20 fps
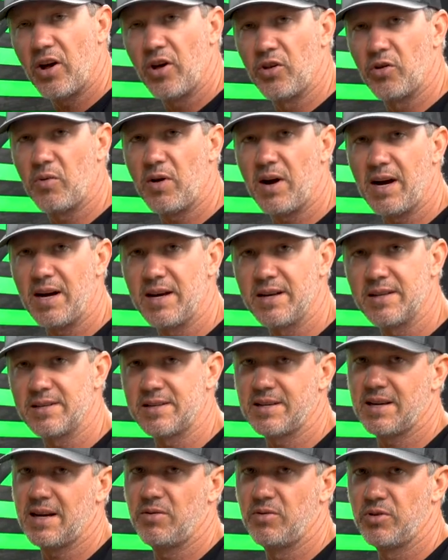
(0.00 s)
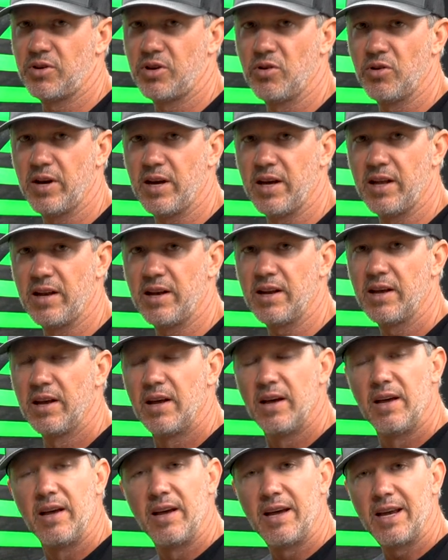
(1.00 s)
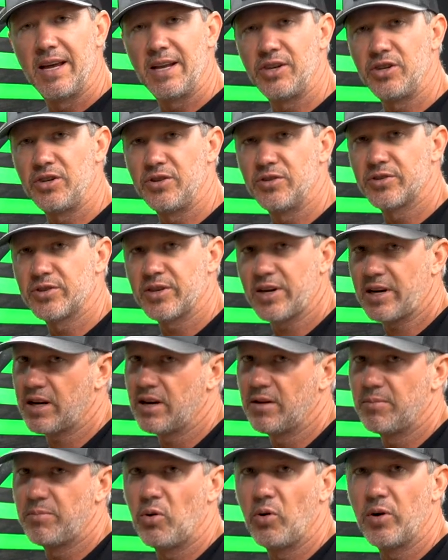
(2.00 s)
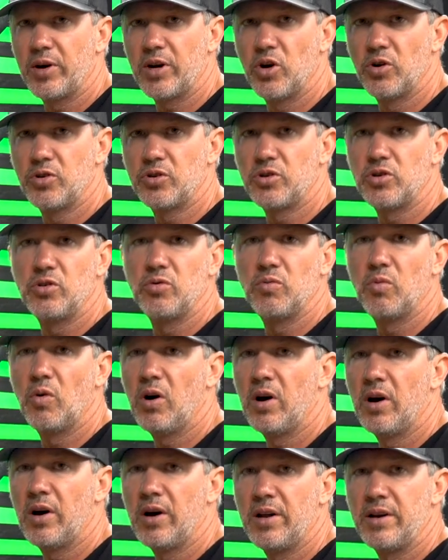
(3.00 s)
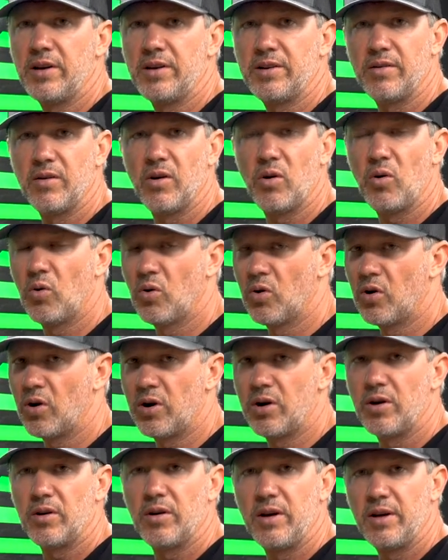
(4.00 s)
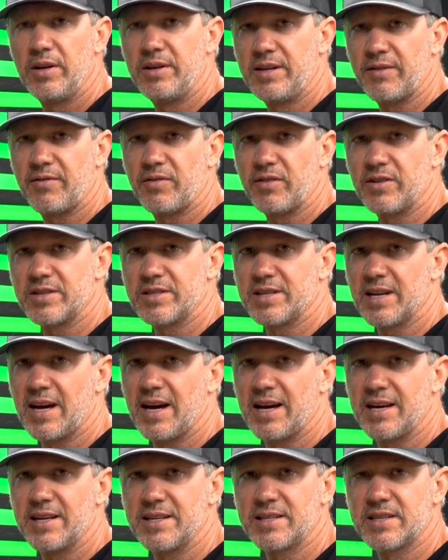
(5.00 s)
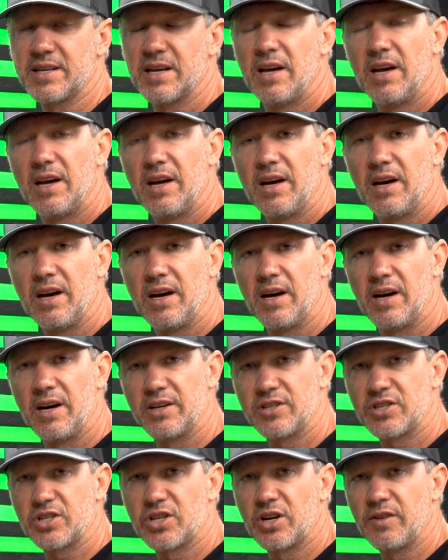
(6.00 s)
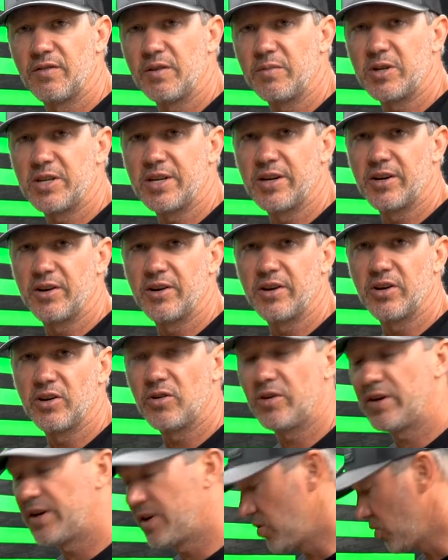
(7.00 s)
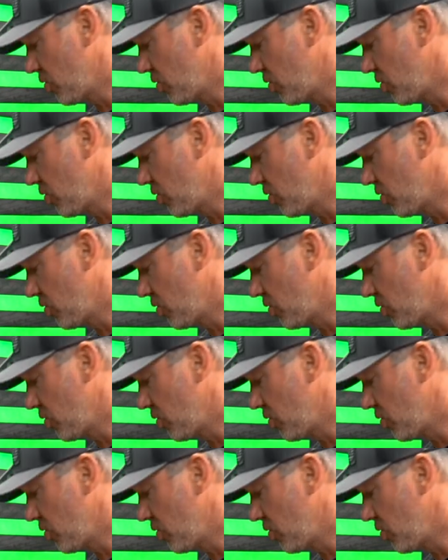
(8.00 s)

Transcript: Otherwise, I would go ahead and use like a point oh two one or a different size uh, serving material in